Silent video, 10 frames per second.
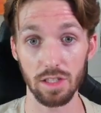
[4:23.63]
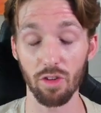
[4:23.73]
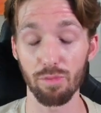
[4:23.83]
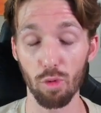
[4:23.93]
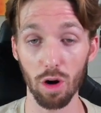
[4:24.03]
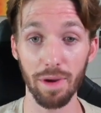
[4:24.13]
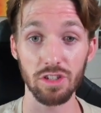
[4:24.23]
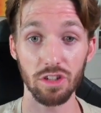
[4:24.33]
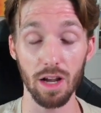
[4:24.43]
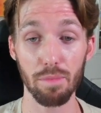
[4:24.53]
So if more
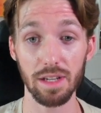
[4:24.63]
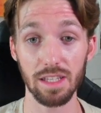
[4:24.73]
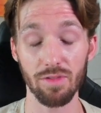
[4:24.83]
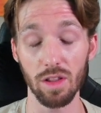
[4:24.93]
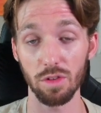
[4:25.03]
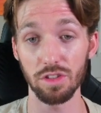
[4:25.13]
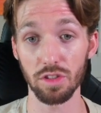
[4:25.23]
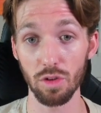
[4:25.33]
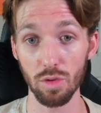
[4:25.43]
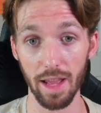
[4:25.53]
major companies follow
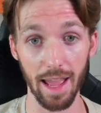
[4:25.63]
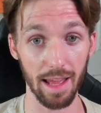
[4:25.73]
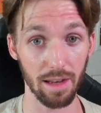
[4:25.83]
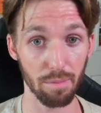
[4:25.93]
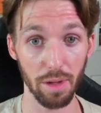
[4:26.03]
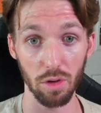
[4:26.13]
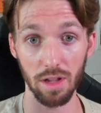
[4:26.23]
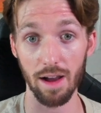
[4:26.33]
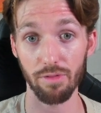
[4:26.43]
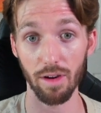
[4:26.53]
suit and build
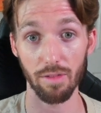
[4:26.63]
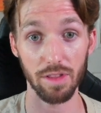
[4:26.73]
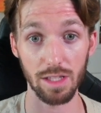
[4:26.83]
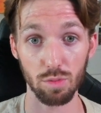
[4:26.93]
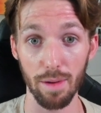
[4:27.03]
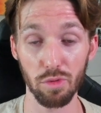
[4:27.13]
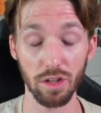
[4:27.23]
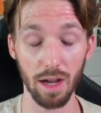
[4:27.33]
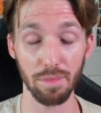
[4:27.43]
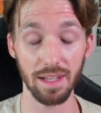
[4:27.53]
off of these Web3
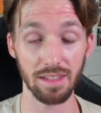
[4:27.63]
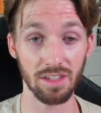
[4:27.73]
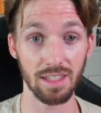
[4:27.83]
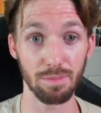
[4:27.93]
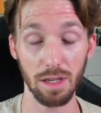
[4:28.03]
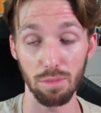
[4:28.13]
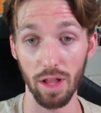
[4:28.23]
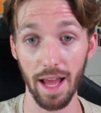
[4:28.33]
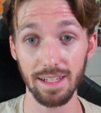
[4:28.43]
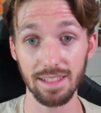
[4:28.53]
companies such as
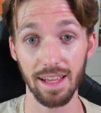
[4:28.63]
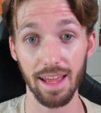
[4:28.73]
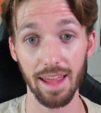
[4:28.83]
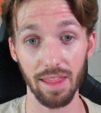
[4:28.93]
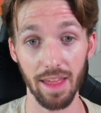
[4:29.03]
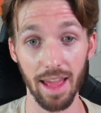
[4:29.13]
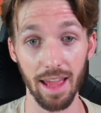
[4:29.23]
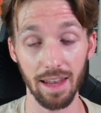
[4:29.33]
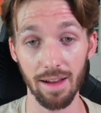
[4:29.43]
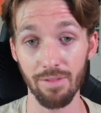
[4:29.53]
Immutable X,
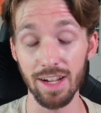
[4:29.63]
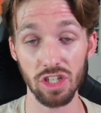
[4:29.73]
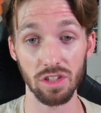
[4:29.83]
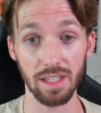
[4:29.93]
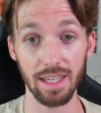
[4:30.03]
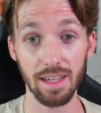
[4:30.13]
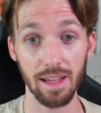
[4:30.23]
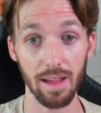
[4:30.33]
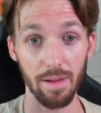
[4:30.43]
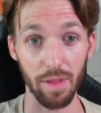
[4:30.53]
then eventually
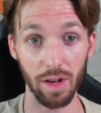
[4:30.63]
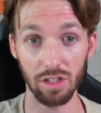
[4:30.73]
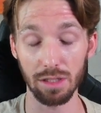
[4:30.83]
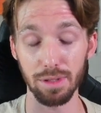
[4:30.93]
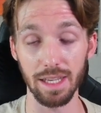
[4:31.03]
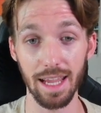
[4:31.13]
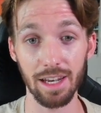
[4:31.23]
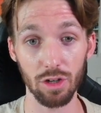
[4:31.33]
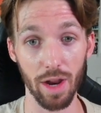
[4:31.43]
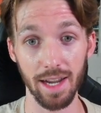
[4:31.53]
it'll just be
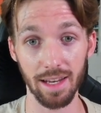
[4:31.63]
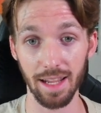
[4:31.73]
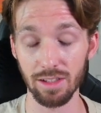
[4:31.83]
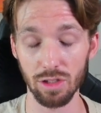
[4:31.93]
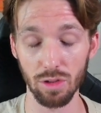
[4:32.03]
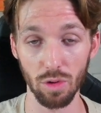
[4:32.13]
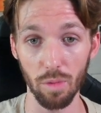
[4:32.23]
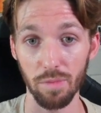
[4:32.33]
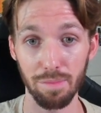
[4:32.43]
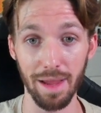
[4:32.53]
integrated
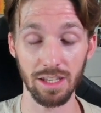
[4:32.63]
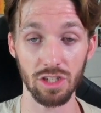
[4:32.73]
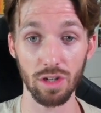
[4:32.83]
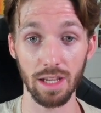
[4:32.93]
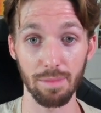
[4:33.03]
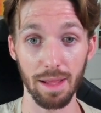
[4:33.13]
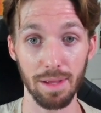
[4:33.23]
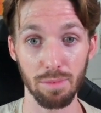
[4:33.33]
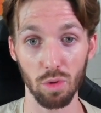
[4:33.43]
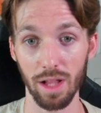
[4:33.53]
into the mainstream, and
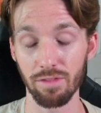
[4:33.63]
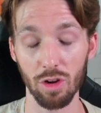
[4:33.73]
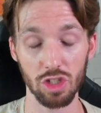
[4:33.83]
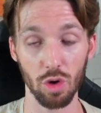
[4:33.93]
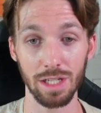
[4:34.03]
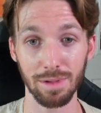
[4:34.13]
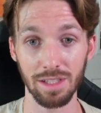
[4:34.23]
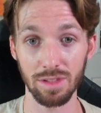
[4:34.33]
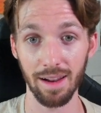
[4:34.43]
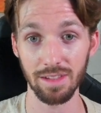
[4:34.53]
people will have no choice but
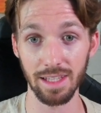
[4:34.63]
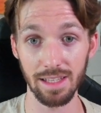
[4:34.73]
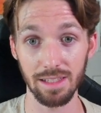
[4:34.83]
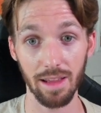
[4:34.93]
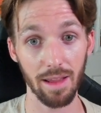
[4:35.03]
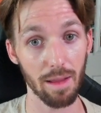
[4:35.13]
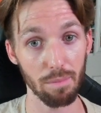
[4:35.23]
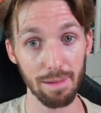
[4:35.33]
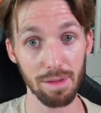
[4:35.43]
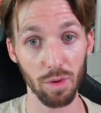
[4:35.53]
to use NFTs.
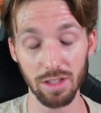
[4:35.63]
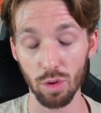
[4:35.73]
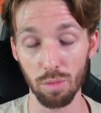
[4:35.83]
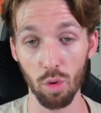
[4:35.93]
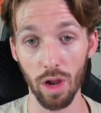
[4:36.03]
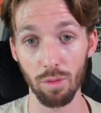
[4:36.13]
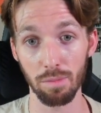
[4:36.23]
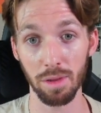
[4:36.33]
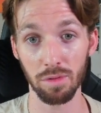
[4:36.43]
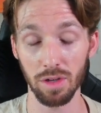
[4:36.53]
Maybe we get to a point where
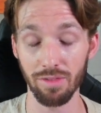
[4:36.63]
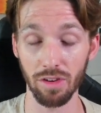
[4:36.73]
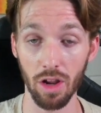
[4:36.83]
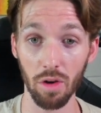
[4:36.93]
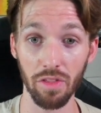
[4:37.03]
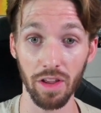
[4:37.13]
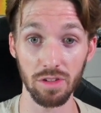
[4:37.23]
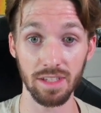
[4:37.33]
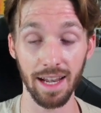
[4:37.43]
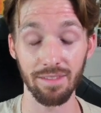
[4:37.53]
people don't even know that they're
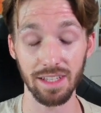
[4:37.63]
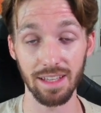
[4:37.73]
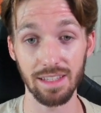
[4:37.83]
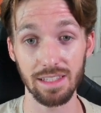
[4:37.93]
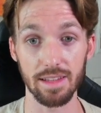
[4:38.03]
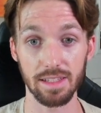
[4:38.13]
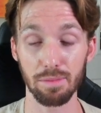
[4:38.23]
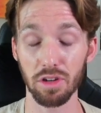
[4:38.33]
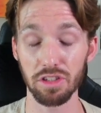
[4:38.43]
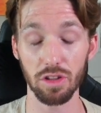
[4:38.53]
using NFTs,
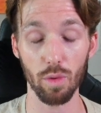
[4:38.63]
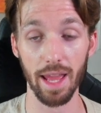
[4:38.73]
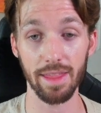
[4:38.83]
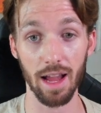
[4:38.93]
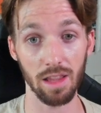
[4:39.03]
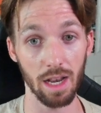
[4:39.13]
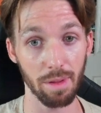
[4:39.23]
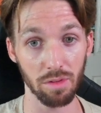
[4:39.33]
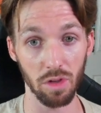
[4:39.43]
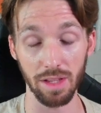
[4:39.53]
similar to the way that a lot of
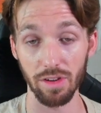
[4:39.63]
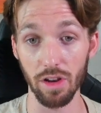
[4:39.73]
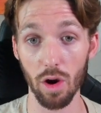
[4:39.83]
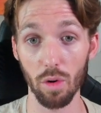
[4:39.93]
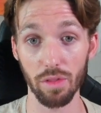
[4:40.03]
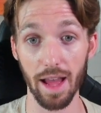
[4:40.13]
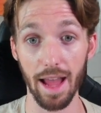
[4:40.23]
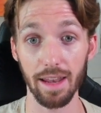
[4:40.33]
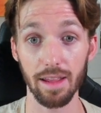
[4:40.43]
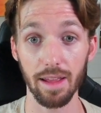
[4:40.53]
people don't even know
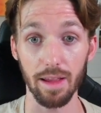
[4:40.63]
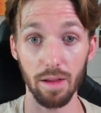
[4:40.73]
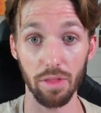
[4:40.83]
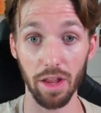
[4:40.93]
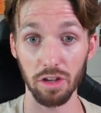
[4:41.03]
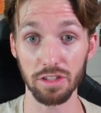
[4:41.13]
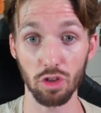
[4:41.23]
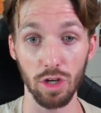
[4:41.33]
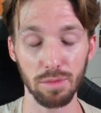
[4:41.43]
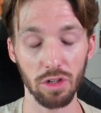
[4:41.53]
that they're using
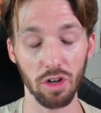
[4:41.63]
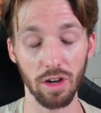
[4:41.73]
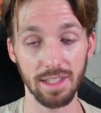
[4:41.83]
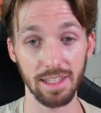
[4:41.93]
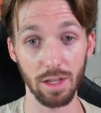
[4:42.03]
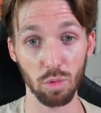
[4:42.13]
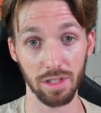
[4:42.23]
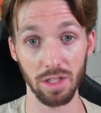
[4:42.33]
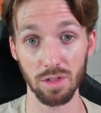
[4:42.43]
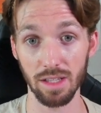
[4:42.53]
cryptocurrency when
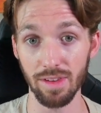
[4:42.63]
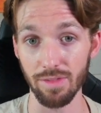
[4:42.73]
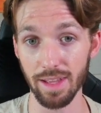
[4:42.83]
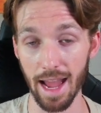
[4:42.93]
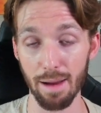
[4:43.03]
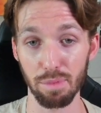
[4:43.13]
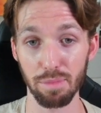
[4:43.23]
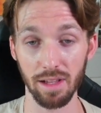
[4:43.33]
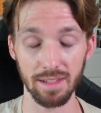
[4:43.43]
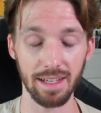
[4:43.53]
they use the VeVe app
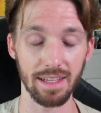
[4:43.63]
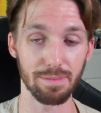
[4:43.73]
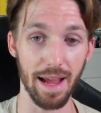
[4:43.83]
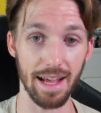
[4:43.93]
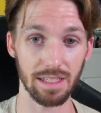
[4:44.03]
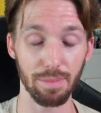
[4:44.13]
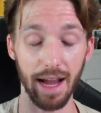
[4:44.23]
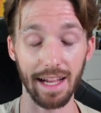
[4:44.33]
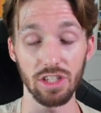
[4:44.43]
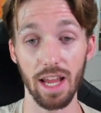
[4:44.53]
because it is masked
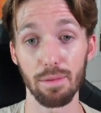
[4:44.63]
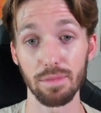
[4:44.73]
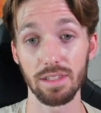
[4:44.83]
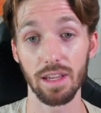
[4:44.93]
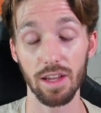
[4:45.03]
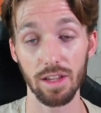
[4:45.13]
behind gems.